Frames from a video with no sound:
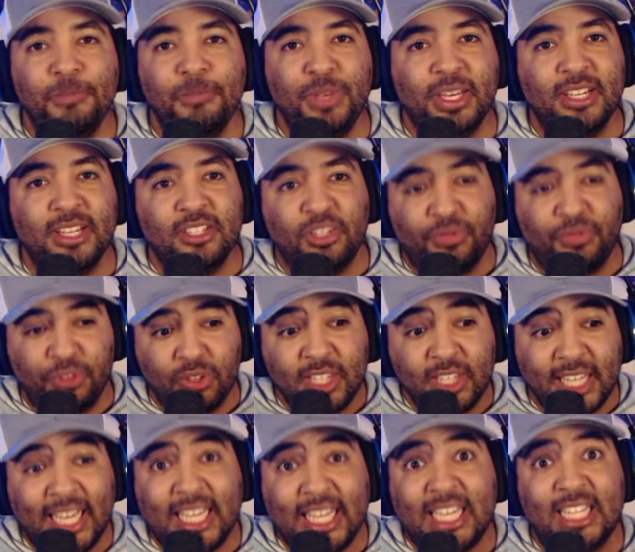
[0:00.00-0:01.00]
because if you
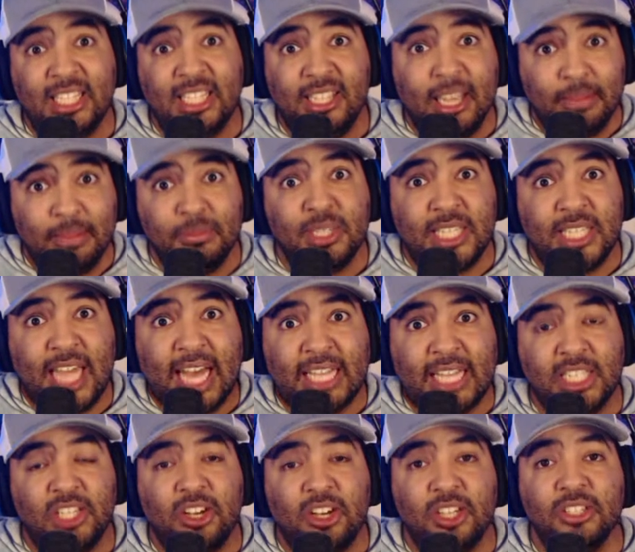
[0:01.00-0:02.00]
get condemn
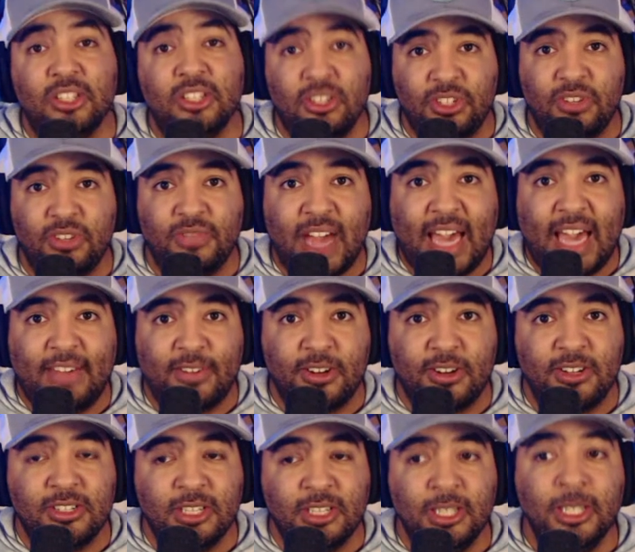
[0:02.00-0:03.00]
stacks on the
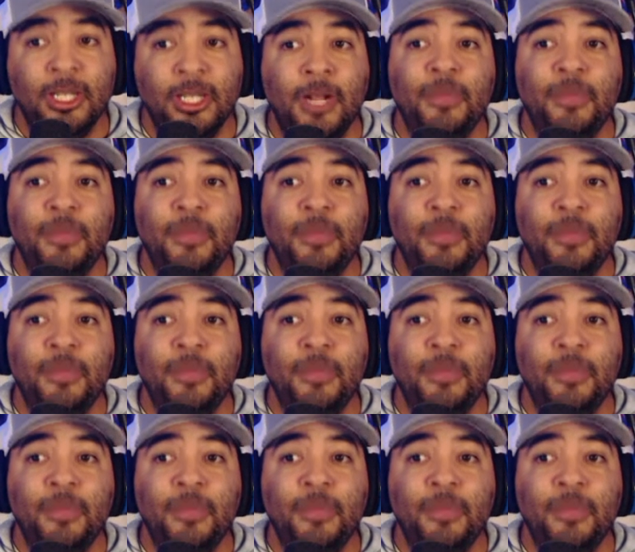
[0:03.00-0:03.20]
survivors,